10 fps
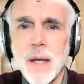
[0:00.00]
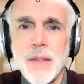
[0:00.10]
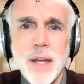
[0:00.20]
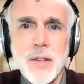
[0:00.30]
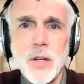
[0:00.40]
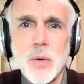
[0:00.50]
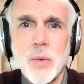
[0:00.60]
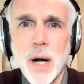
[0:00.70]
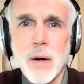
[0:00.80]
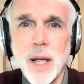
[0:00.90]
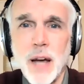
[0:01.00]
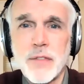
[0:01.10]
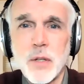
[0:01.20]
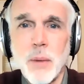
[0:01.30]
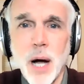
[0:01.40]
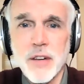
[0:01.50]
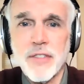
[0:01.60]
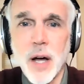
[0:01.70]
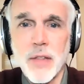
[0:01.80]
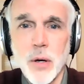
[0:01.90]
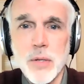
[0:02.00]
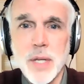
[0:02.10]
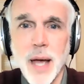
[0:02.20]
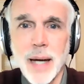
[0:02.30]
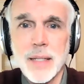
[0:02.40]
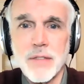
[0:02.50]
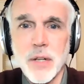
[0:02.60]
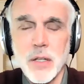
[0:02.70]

that you rarely have to modify those actively.